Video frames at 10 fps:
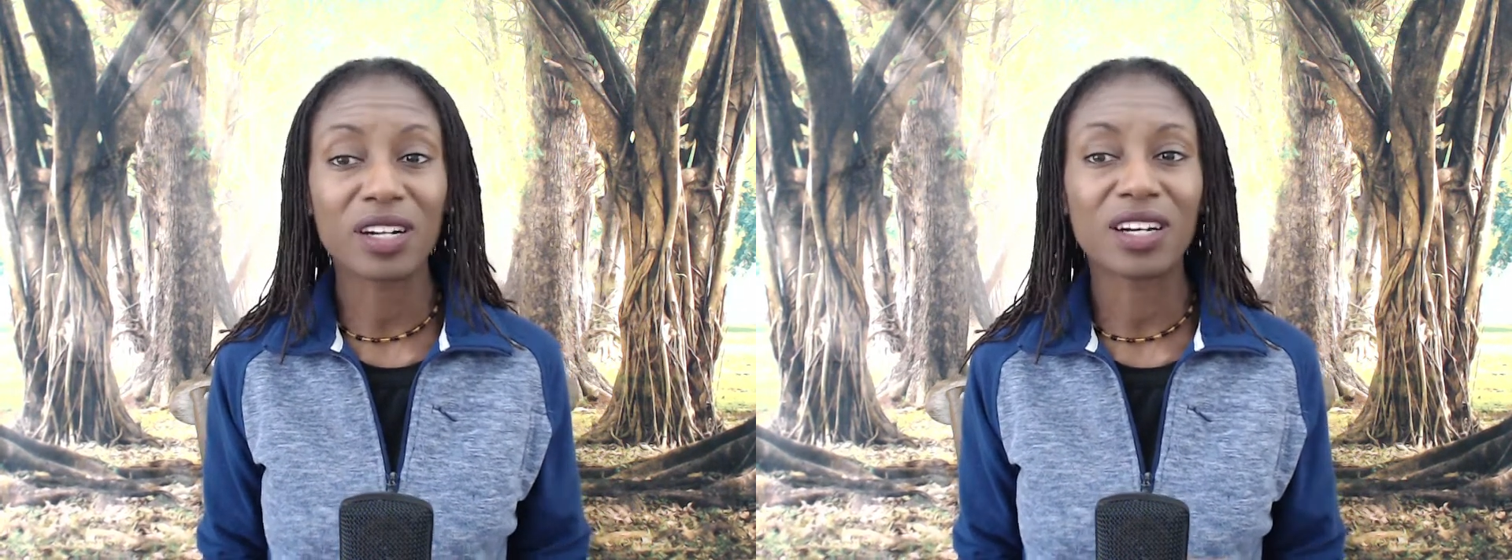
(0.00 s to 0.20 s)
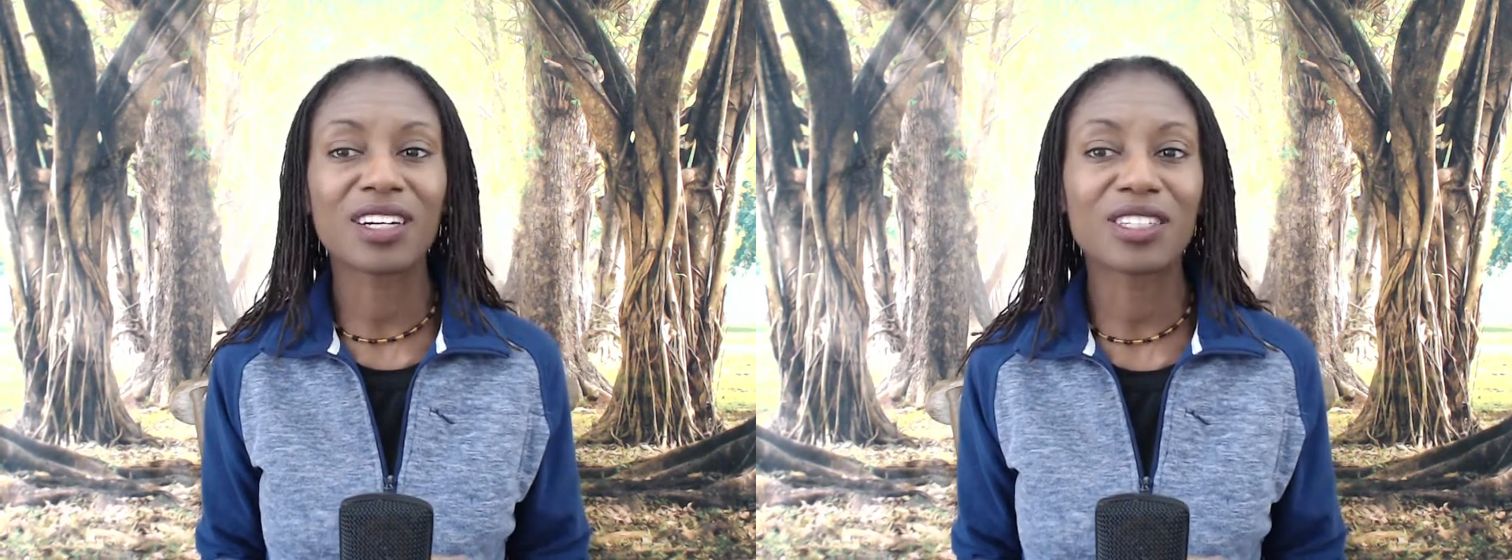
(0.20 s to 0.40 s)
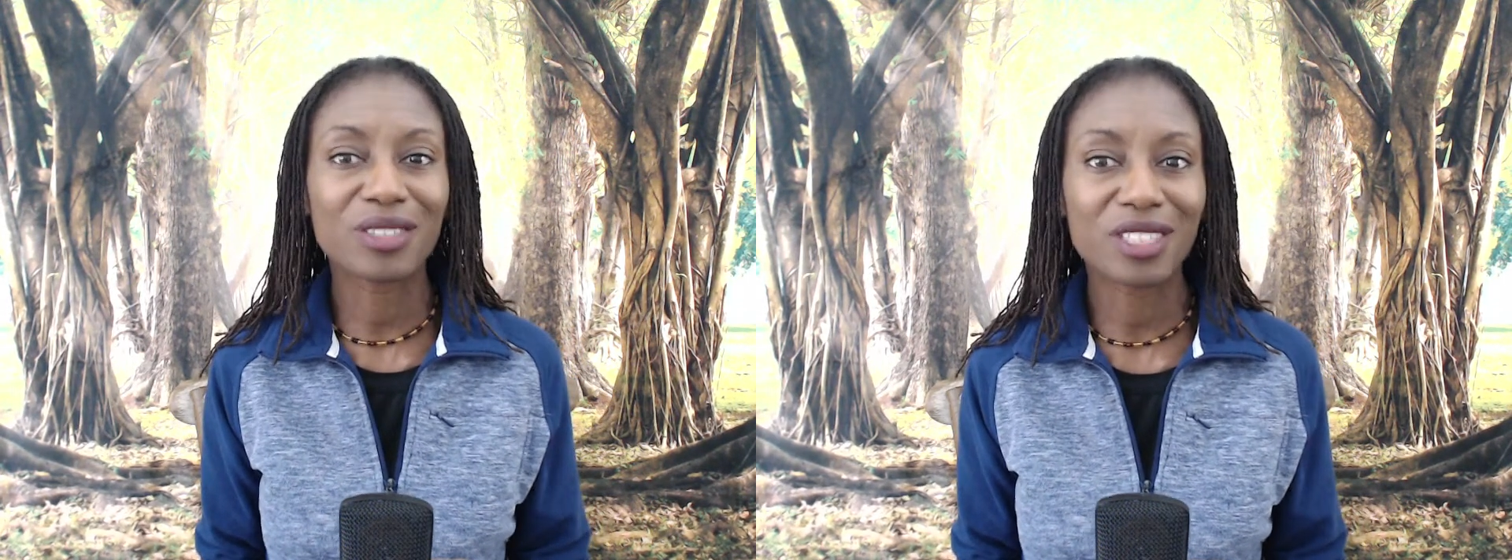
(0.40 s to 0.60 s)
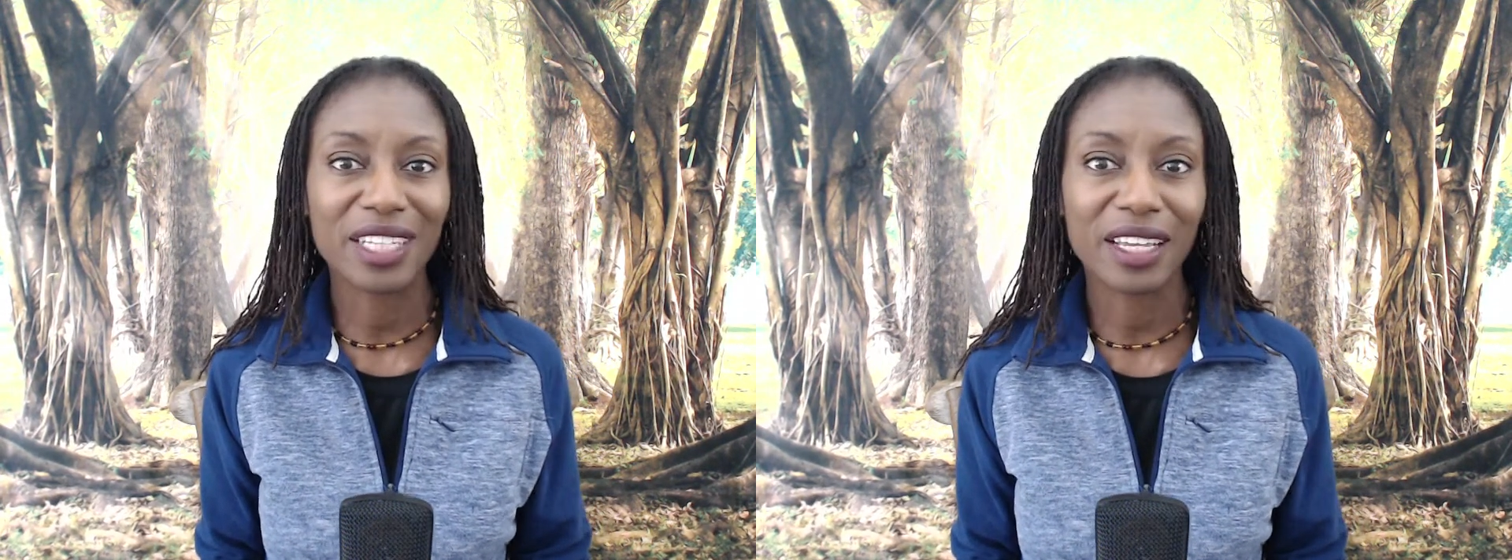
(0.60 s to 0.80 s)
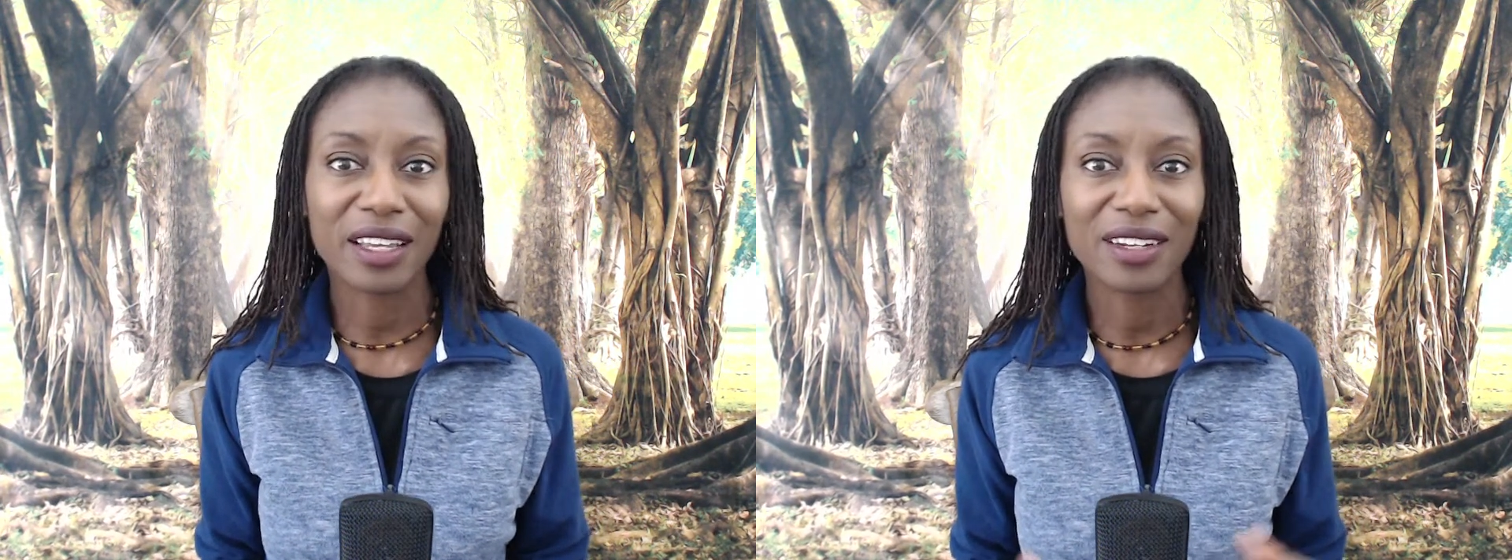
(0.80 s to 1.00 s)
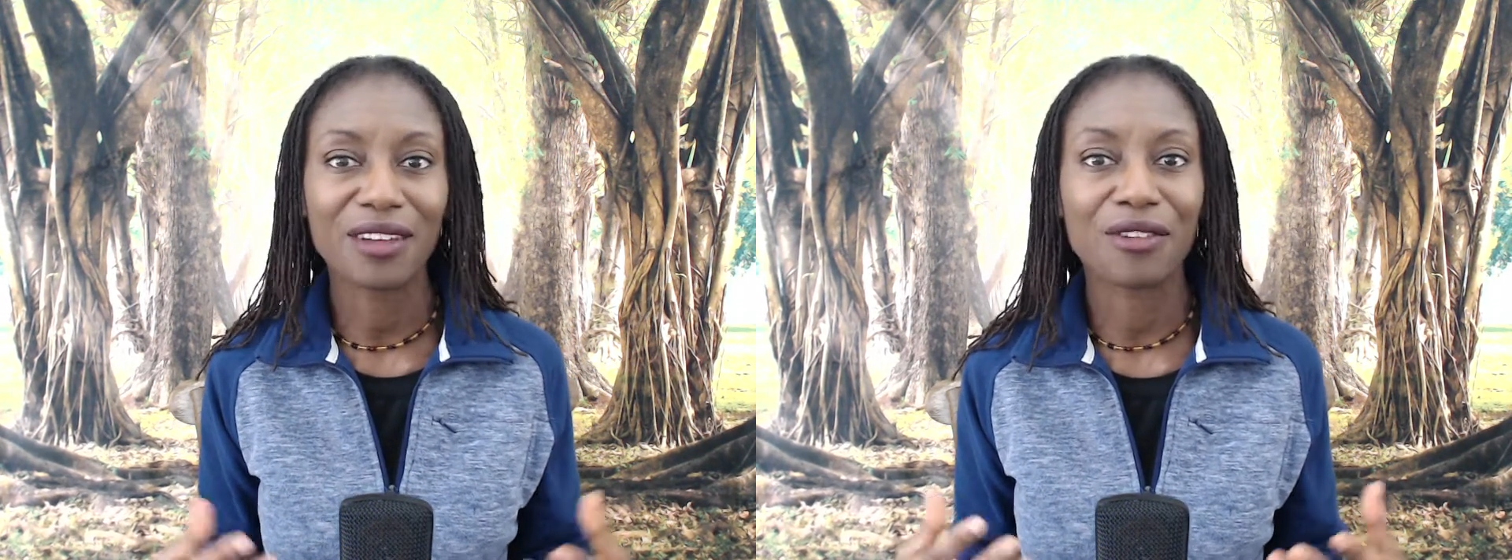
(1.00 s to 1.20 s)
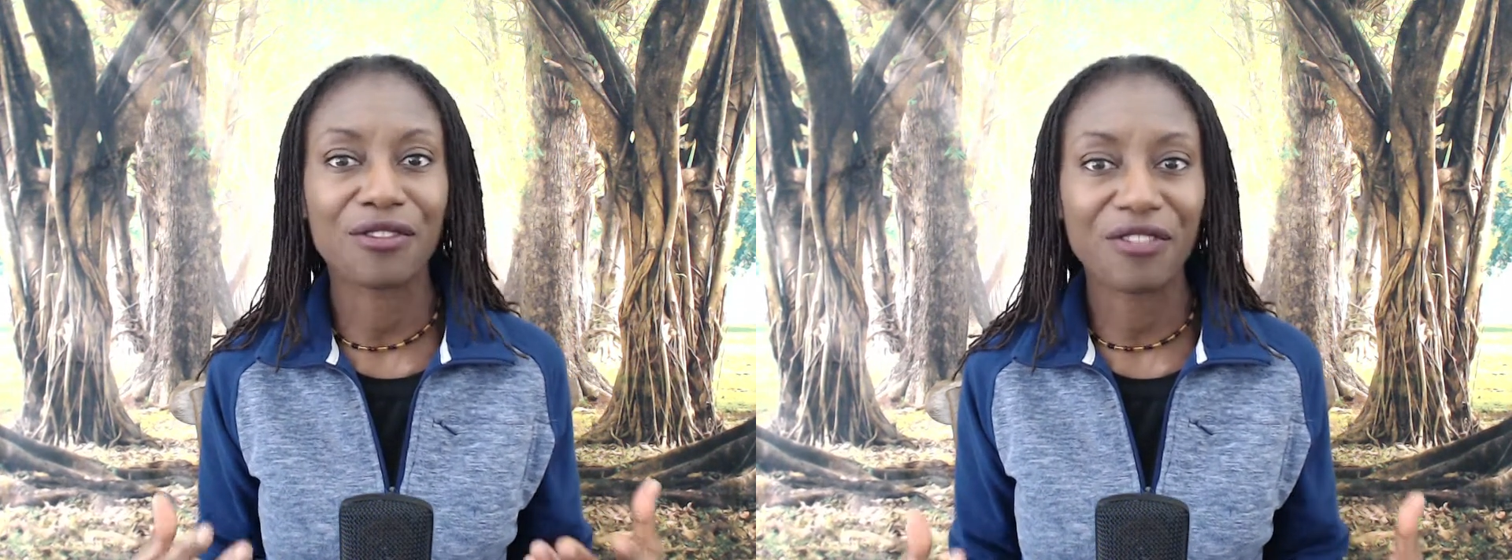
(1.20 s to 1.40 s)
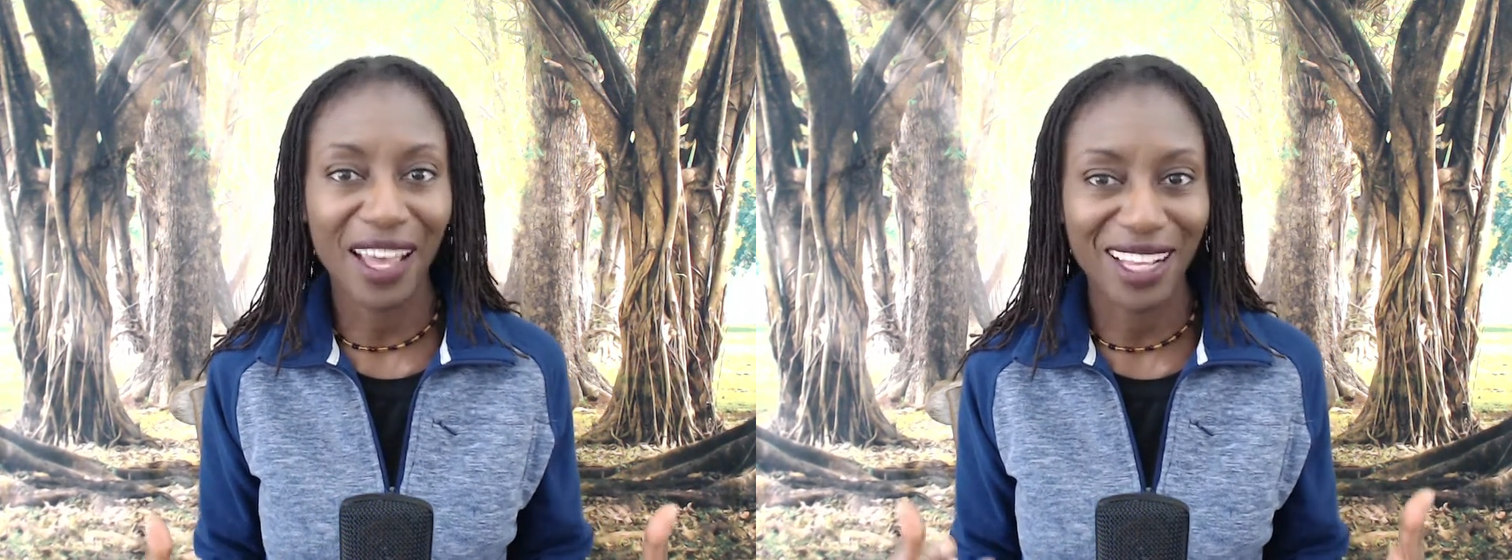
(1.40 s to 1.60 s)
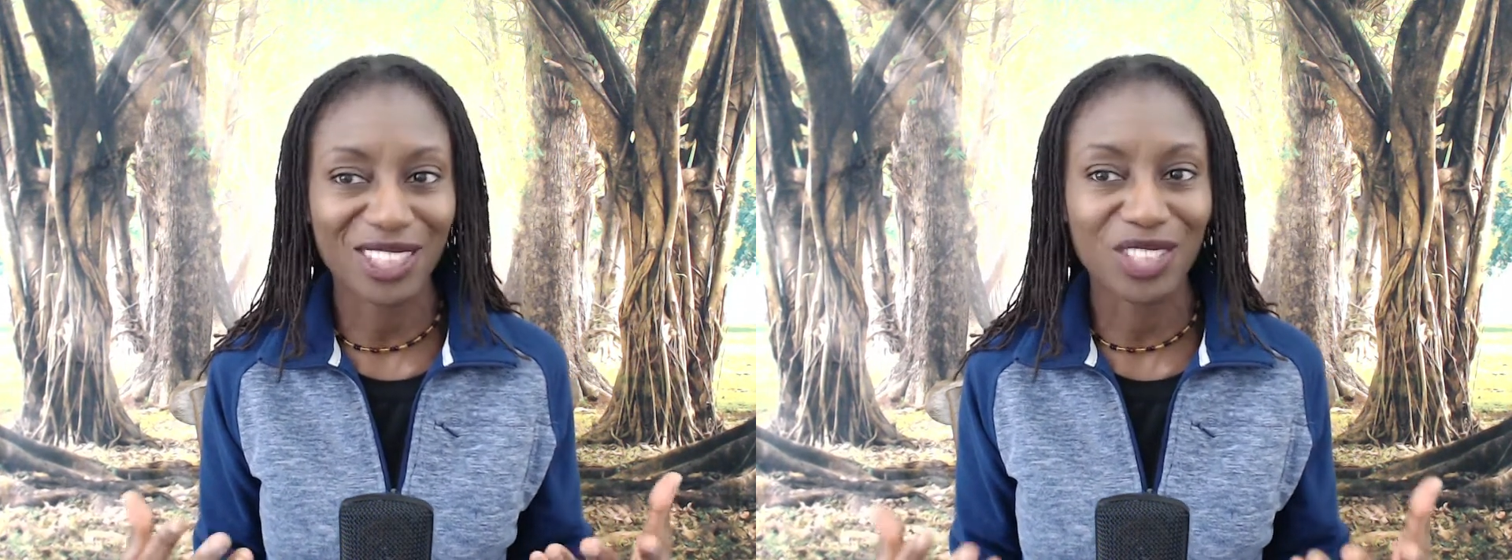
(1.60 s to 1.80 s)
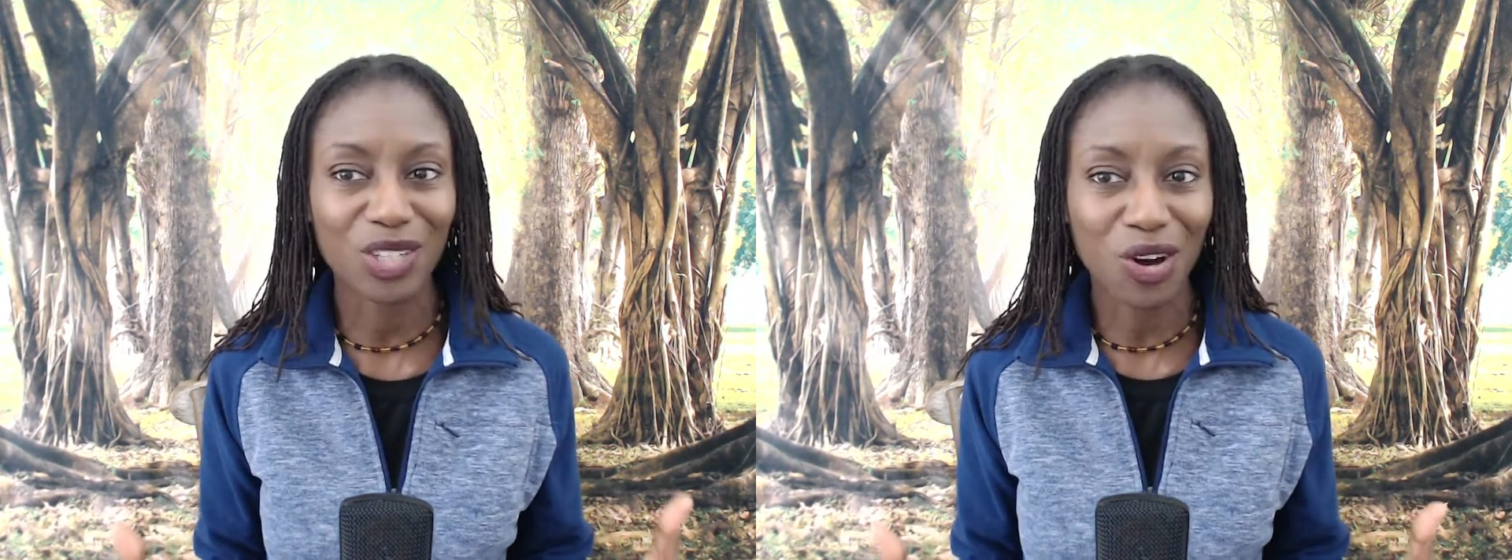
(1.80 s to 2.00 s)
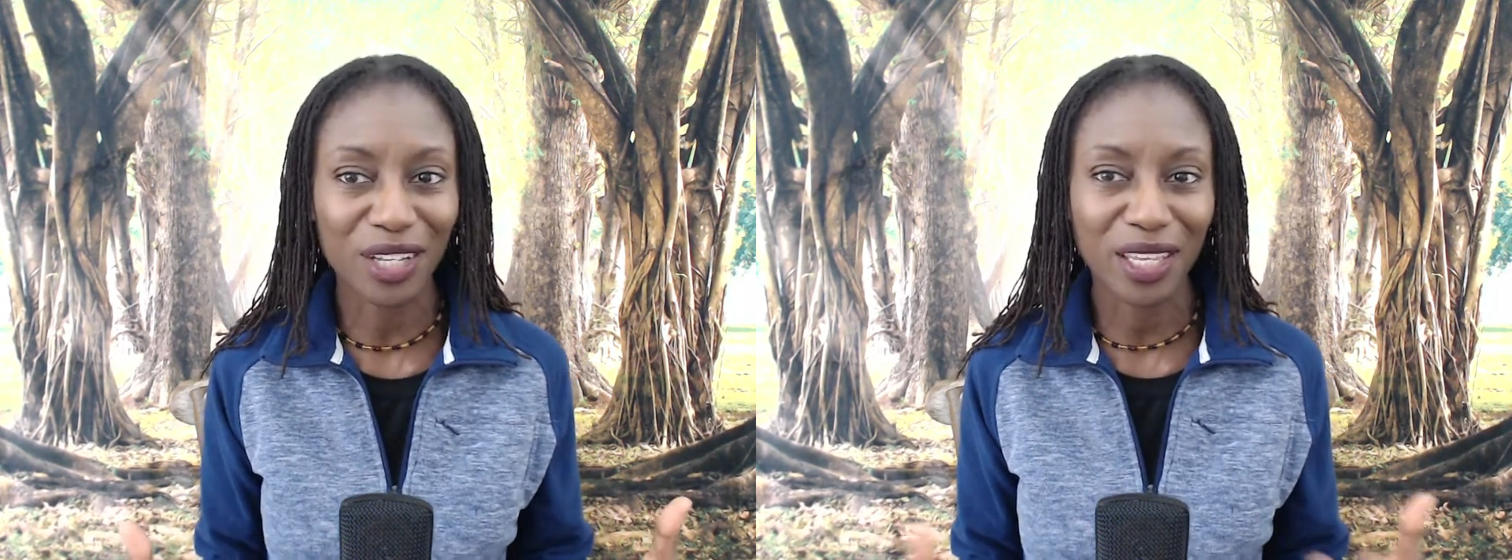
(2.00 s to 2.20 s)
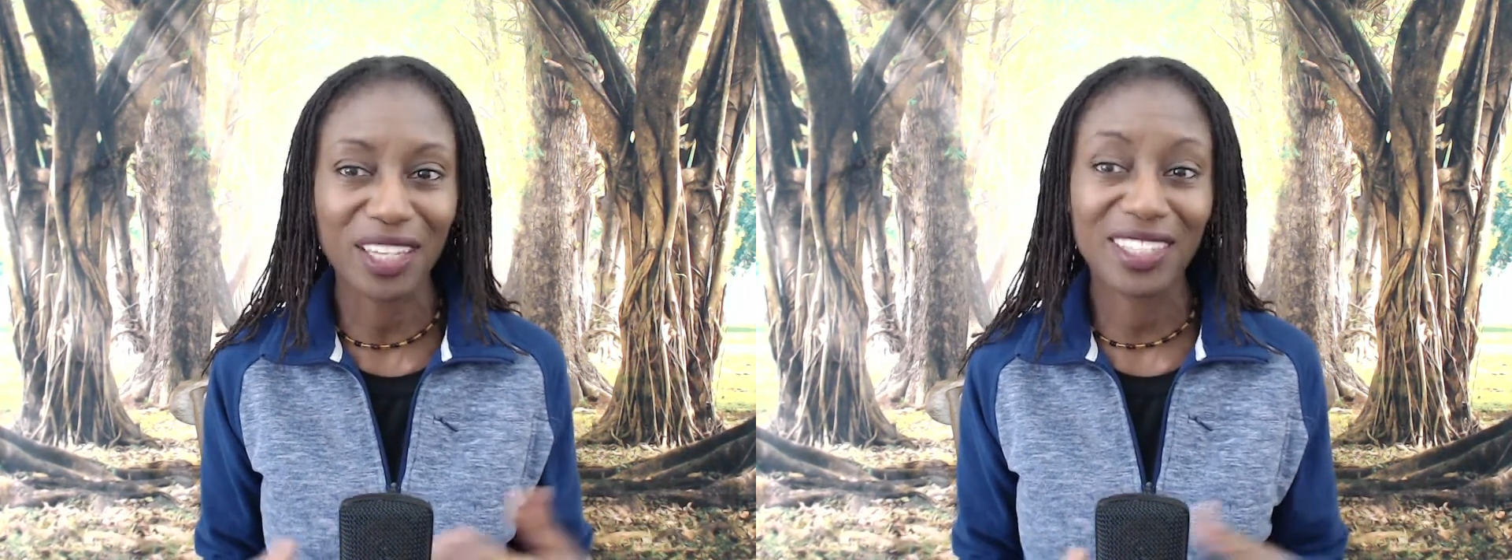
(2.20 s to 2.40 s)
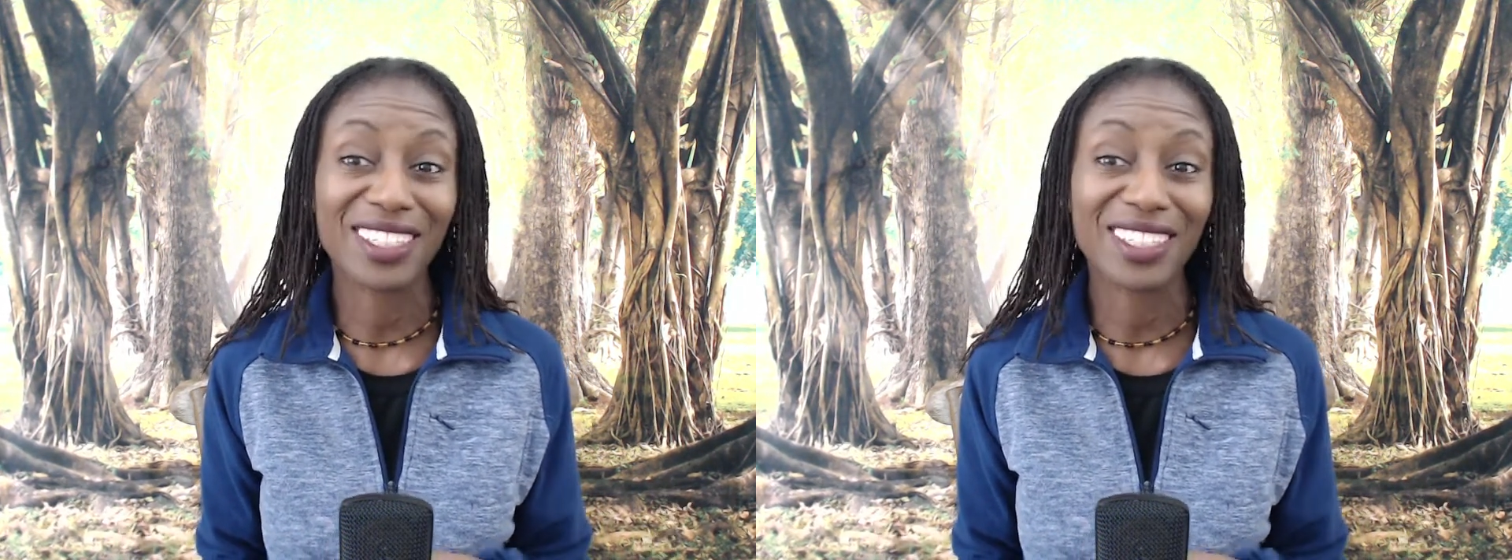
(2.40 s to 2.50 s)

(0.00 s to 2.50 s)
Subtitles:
understand fast-talking